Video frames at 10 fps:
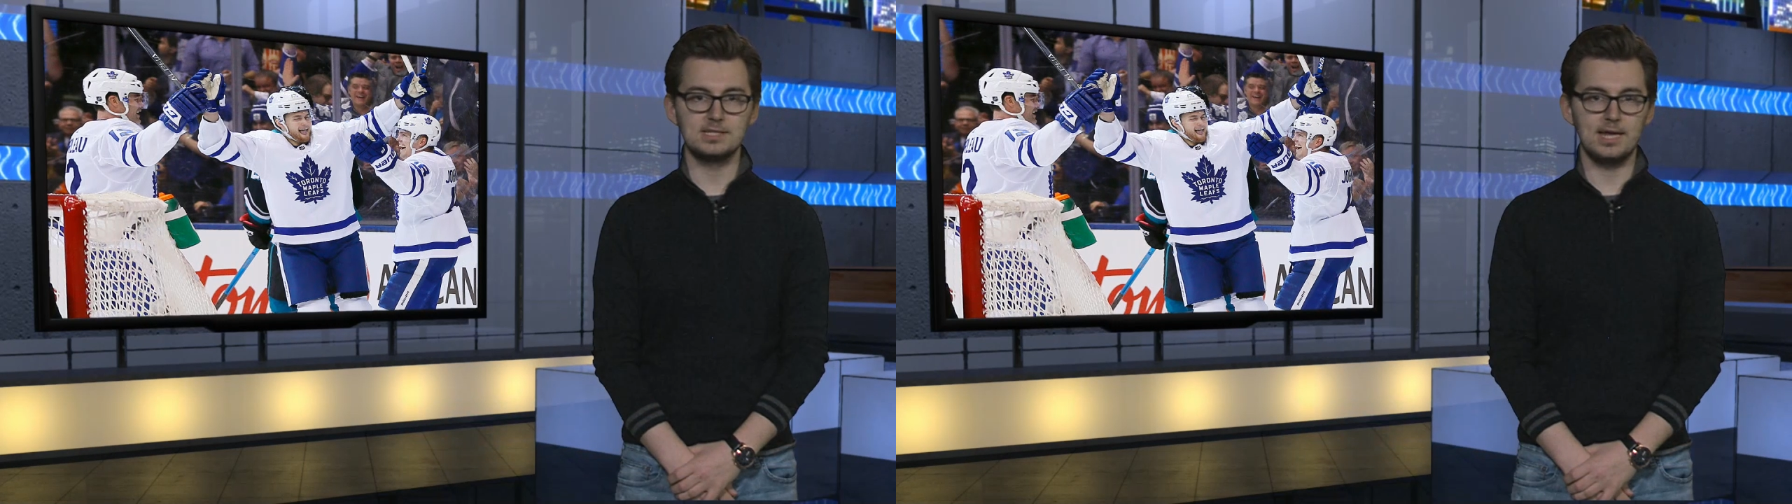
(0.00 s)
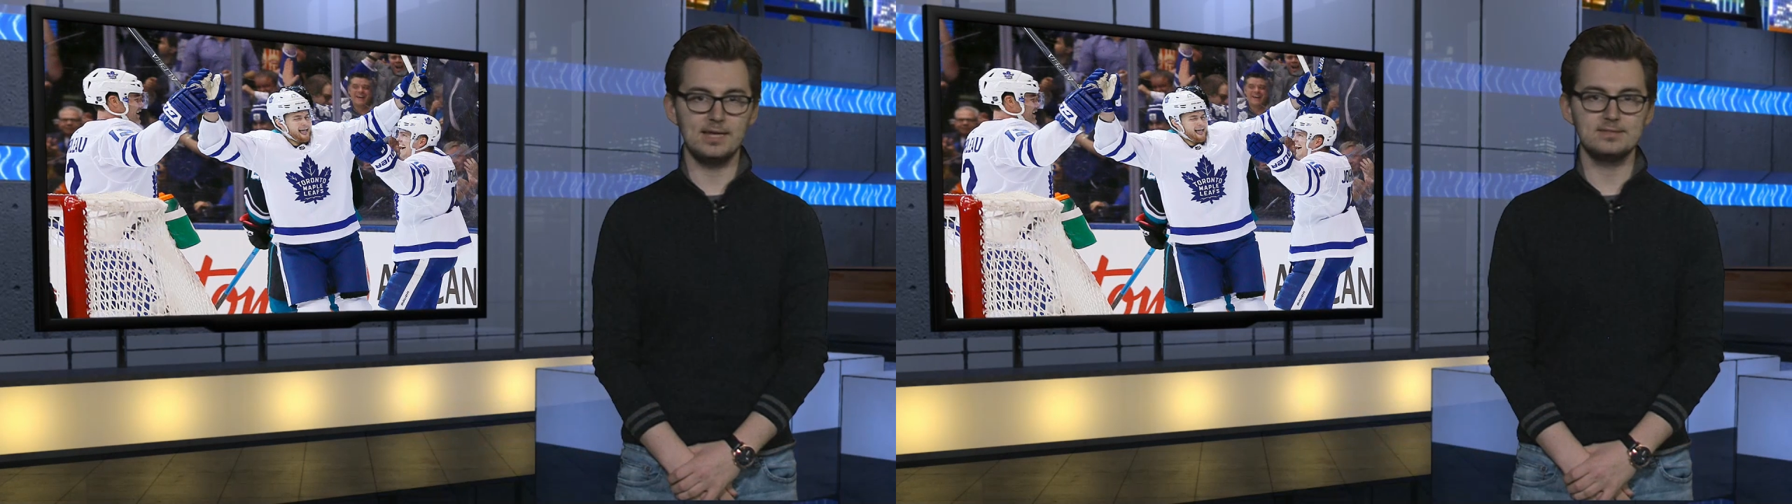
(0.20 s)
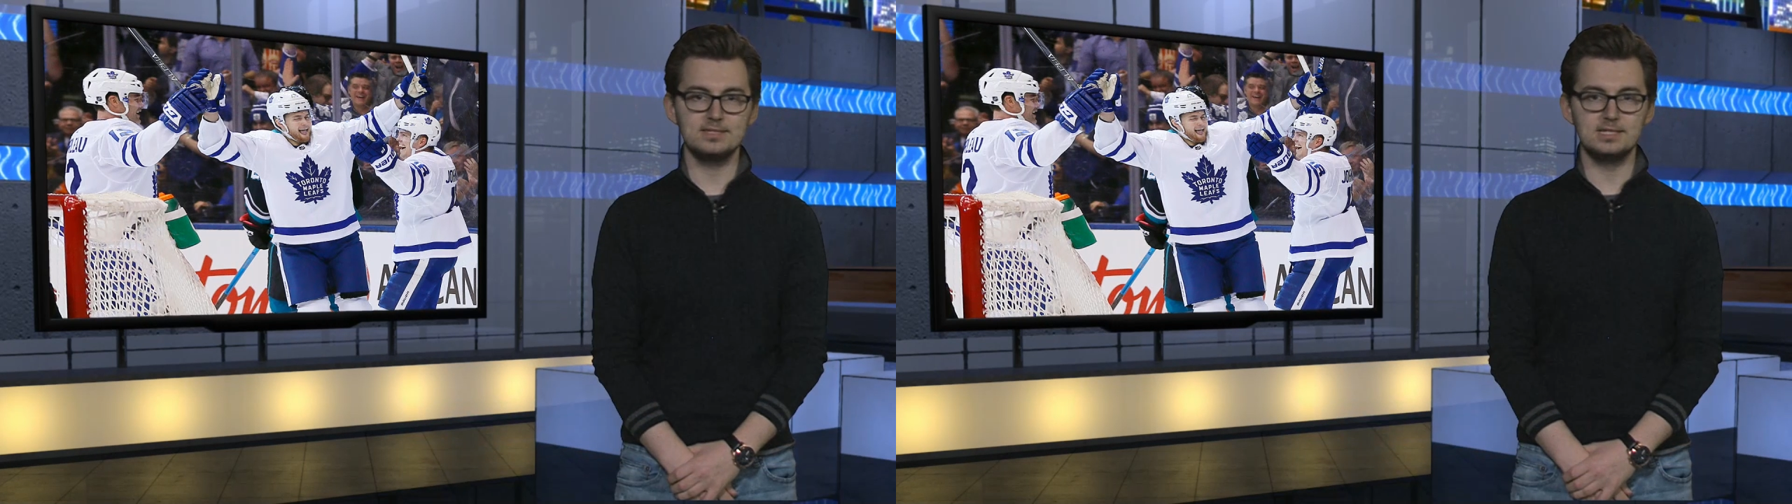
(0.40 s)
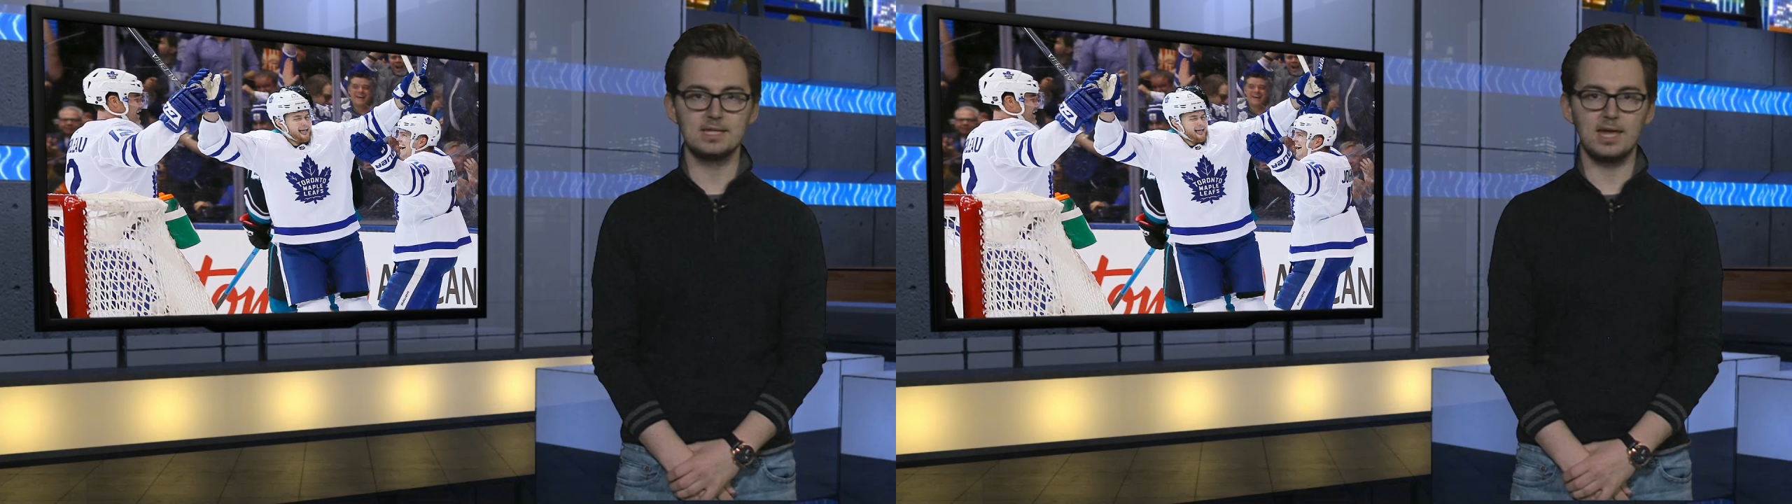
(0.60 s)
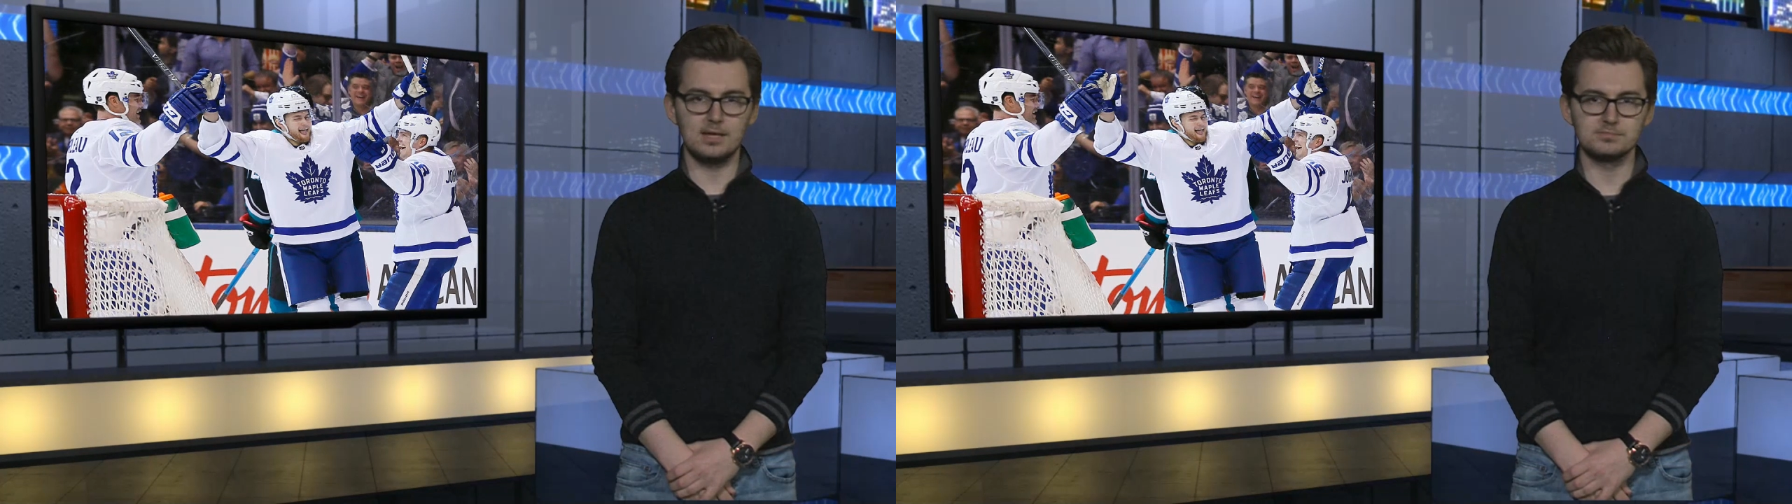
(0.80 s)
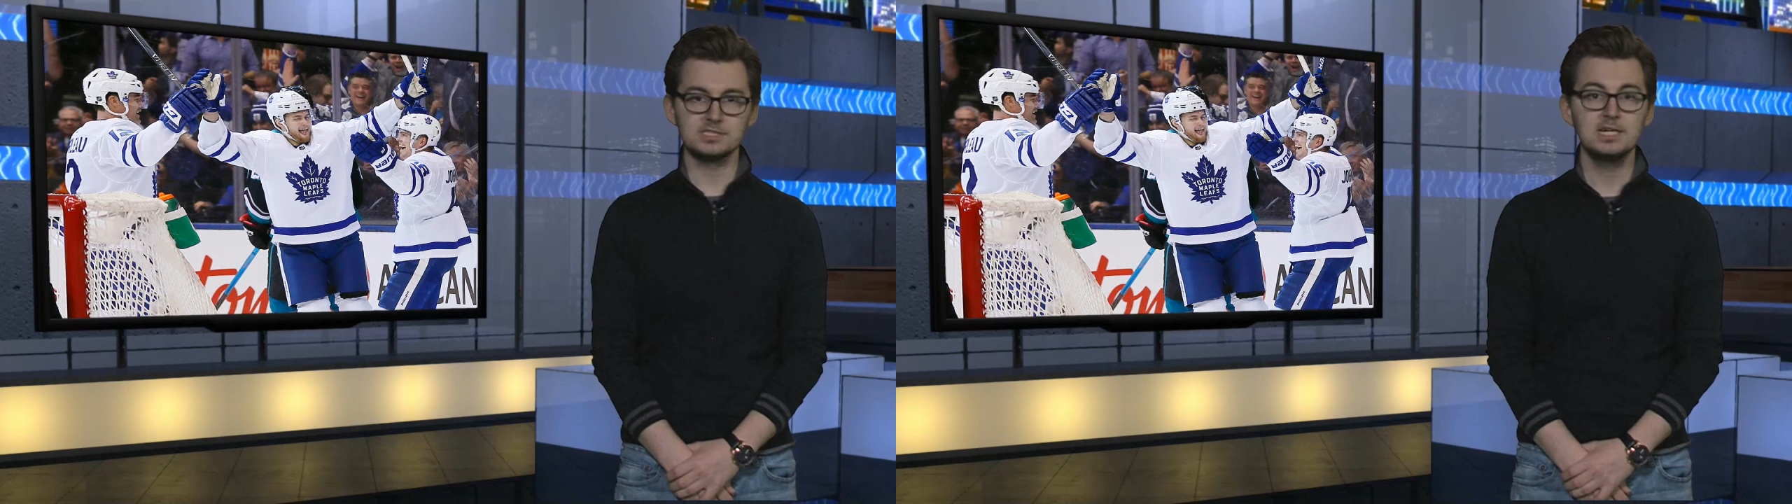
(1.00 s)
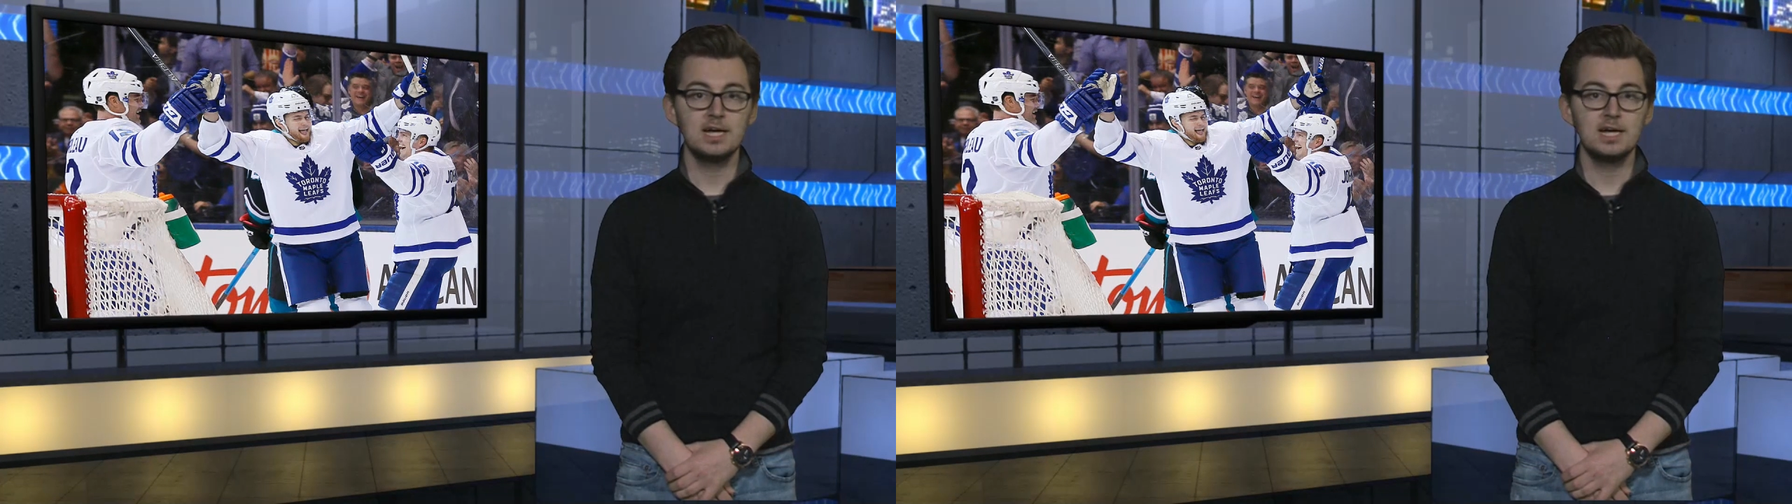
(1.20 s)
in 18 games